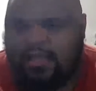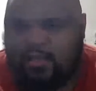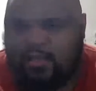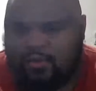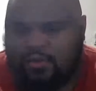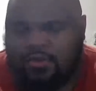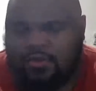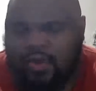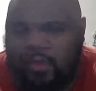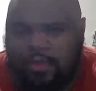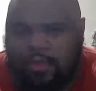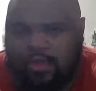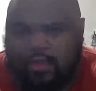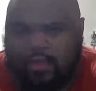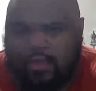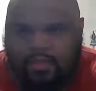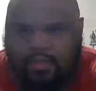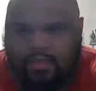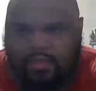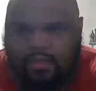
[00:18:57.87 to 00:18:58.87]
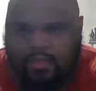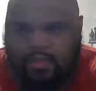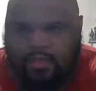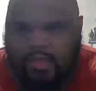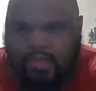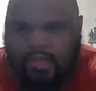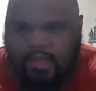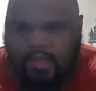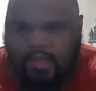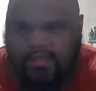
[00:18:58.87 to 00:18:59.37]
That's what they call them.
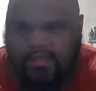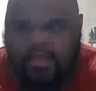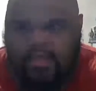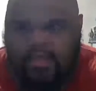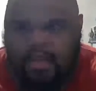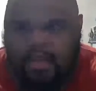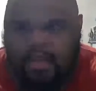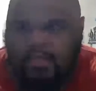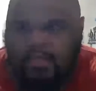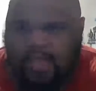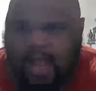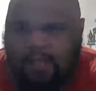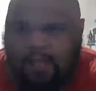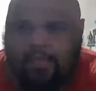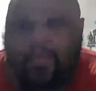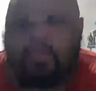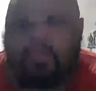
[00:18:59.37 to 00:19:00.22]
It's Den in the Stack, but